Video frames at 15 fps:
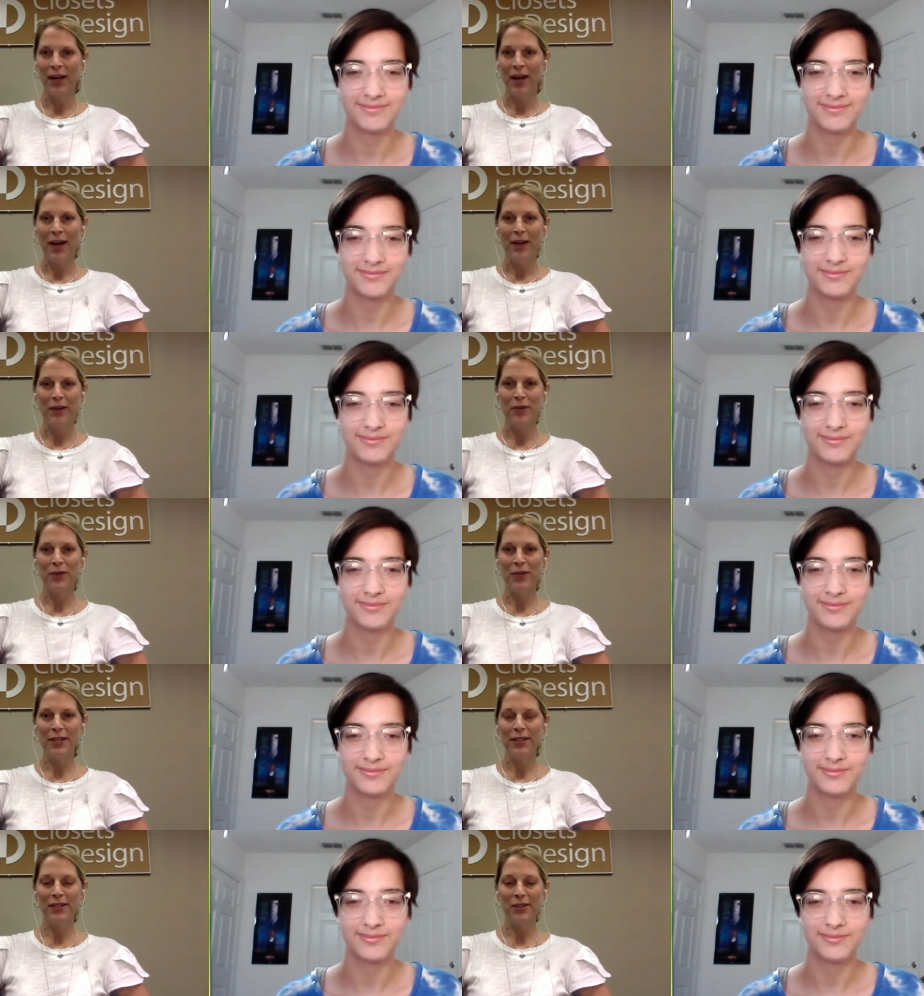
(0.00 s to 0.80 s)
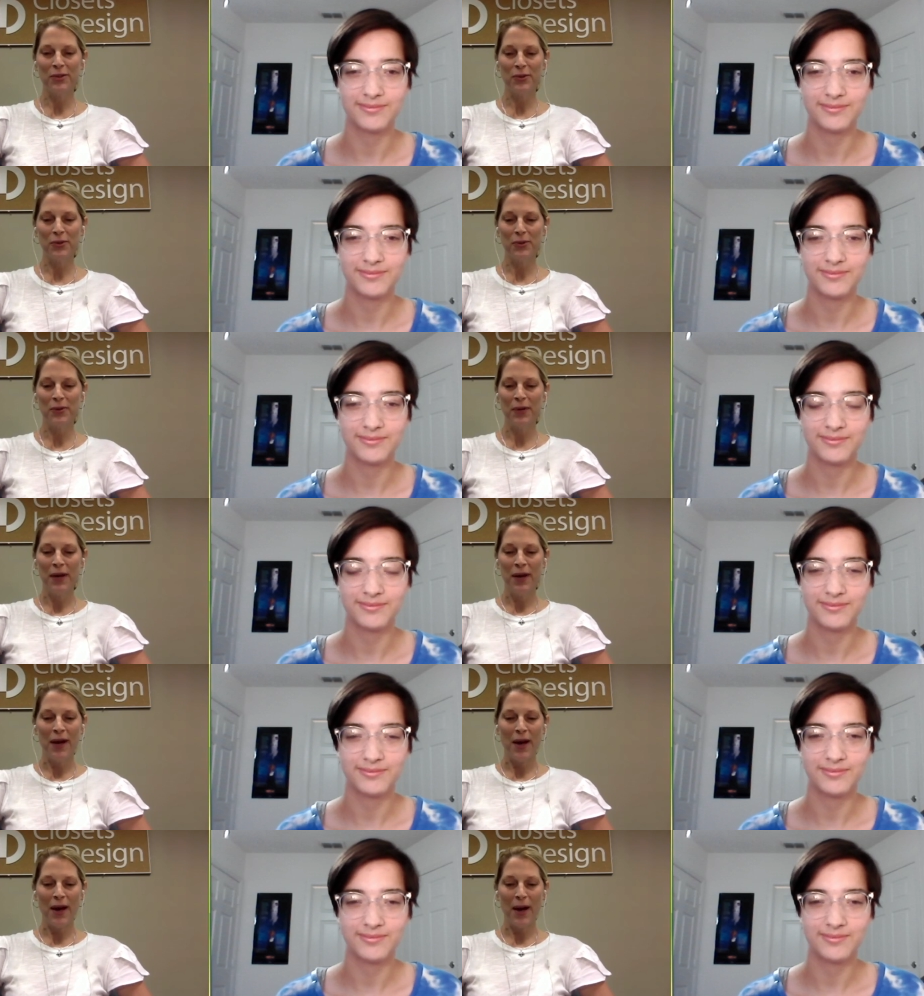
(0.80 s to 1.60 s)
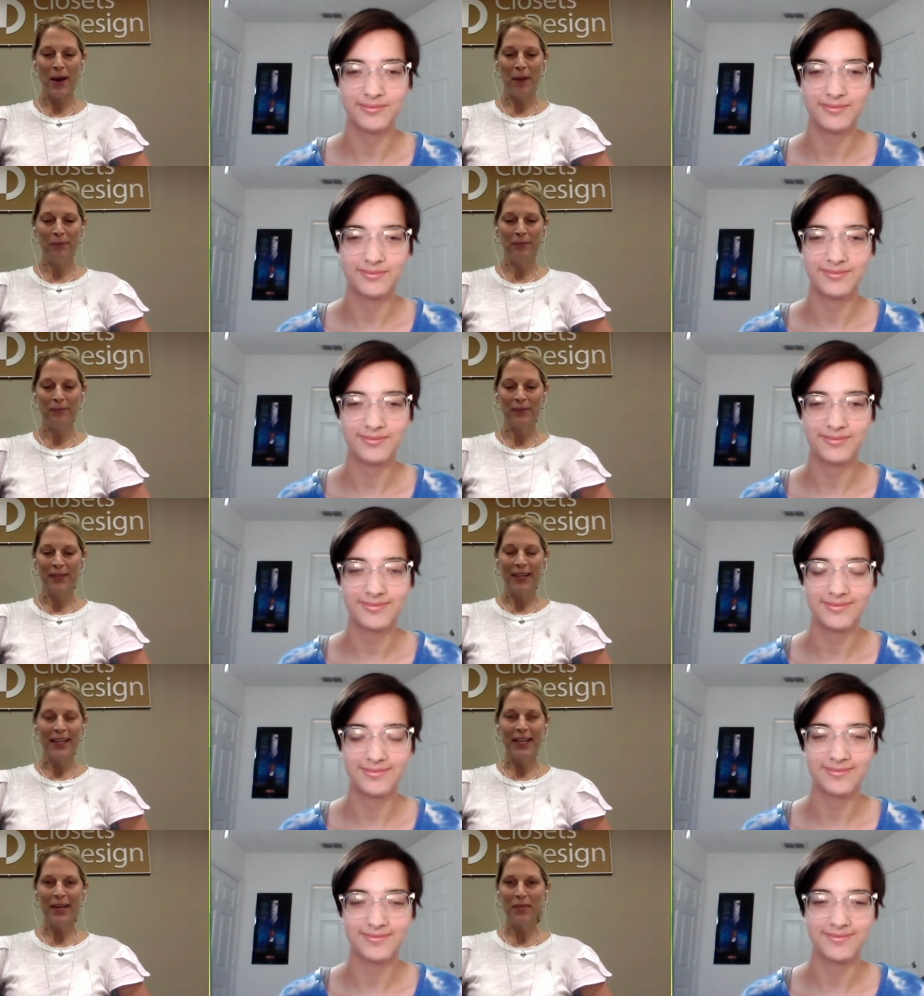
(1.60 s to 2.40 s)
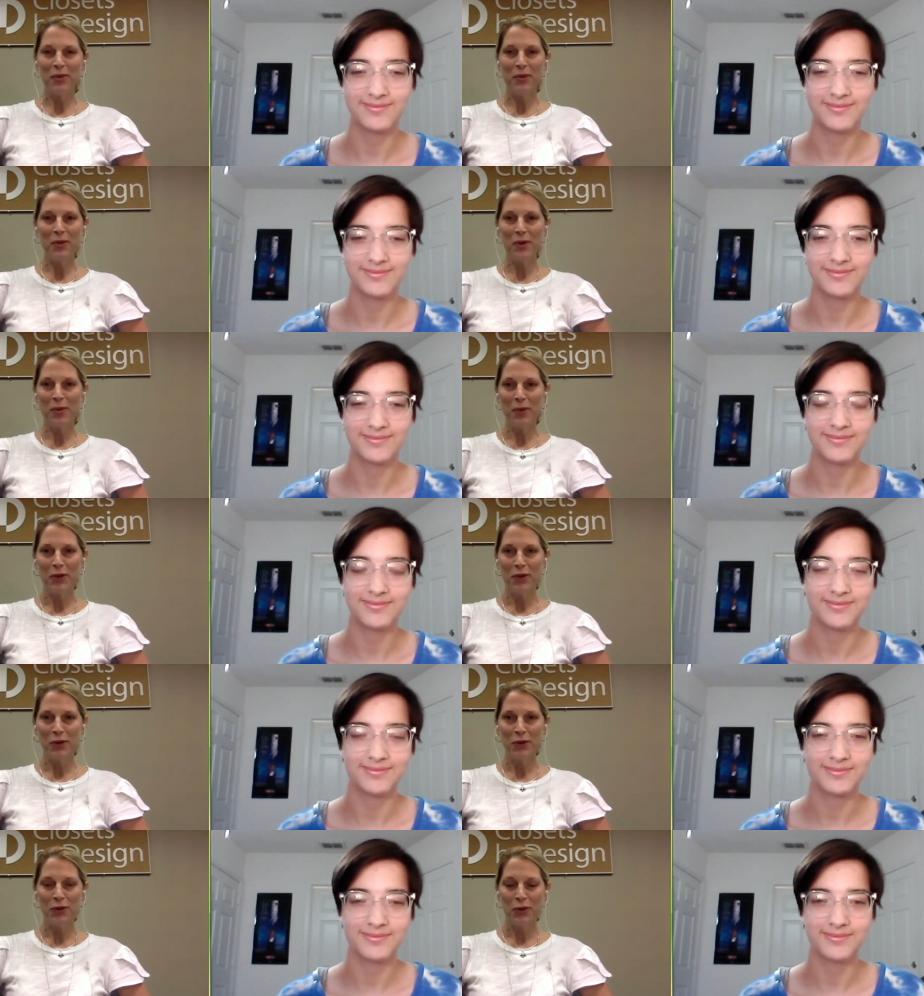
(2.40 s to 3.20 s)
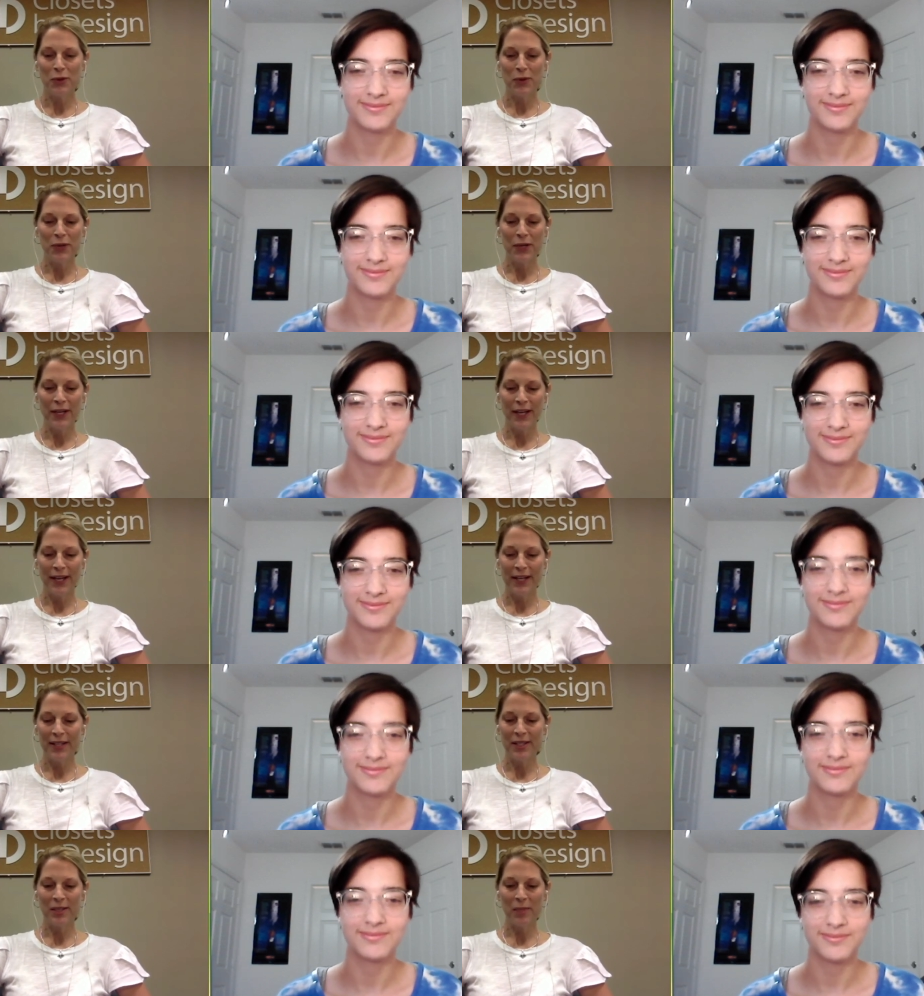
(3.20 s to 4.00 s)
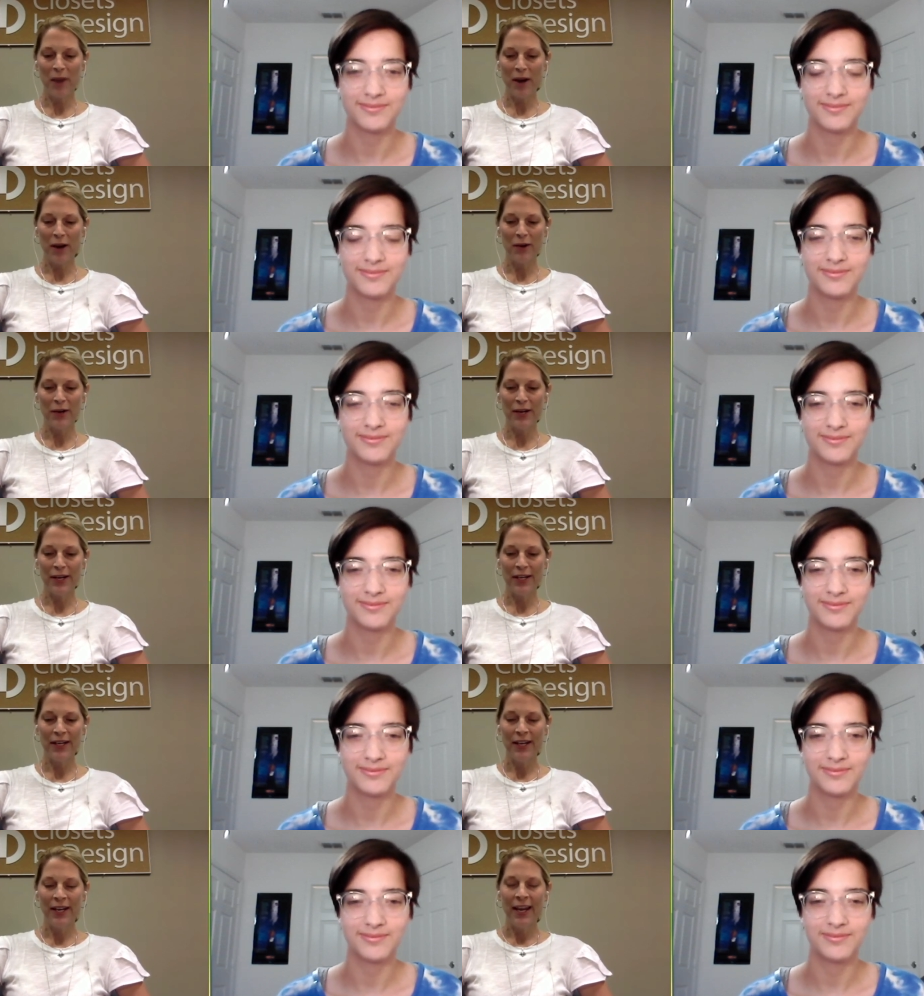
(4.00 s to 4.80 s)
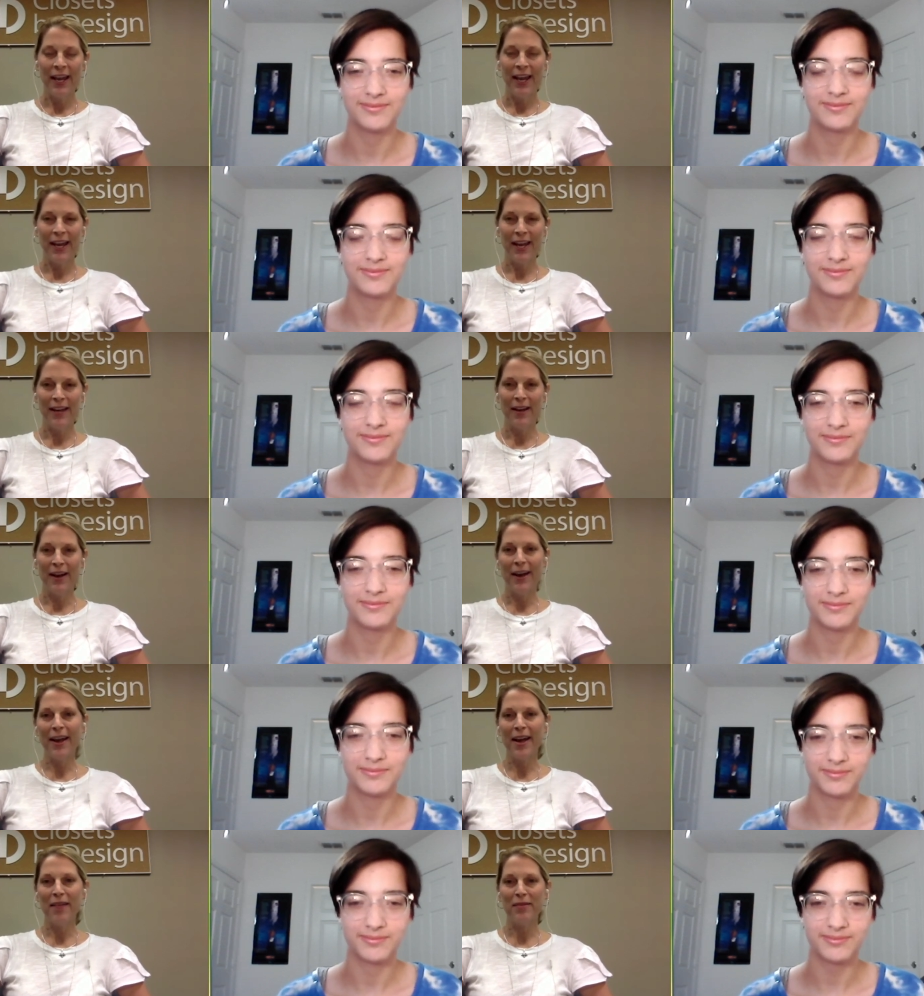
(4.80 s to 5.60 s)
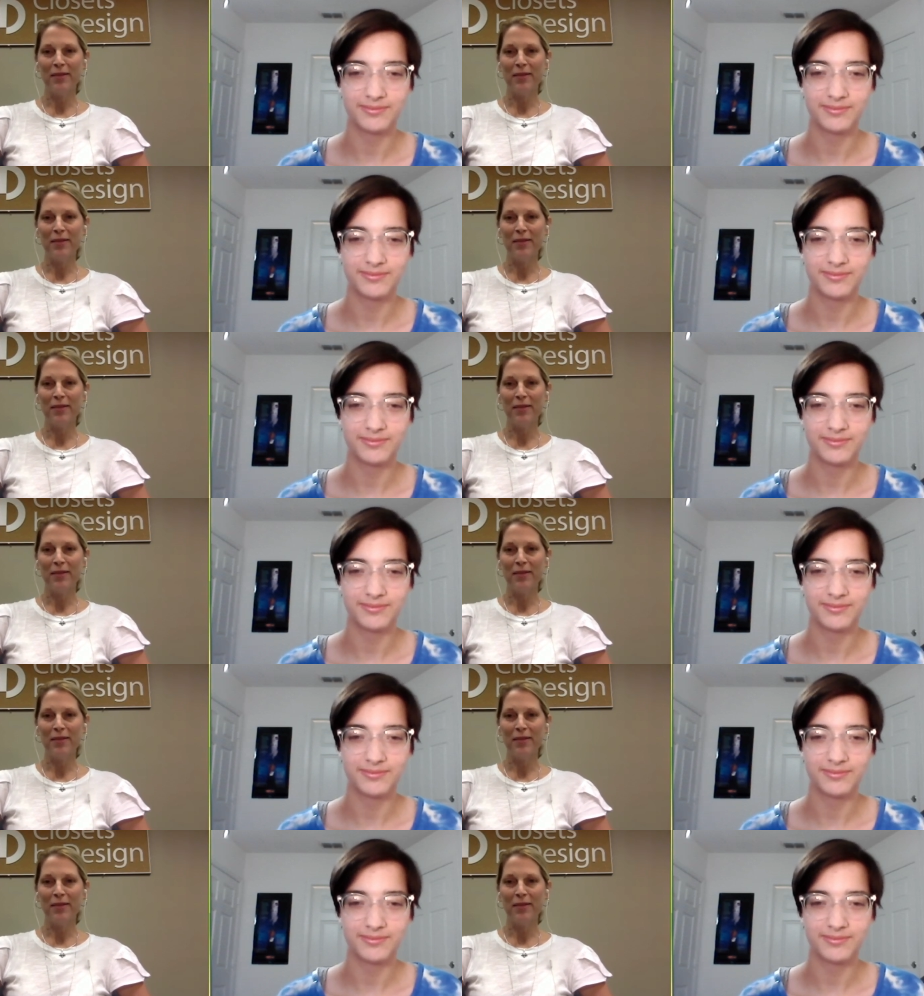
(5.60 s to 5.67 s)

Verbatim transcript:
Speaker 1: You need to um, keep doing what you're doing and inspiring. And I have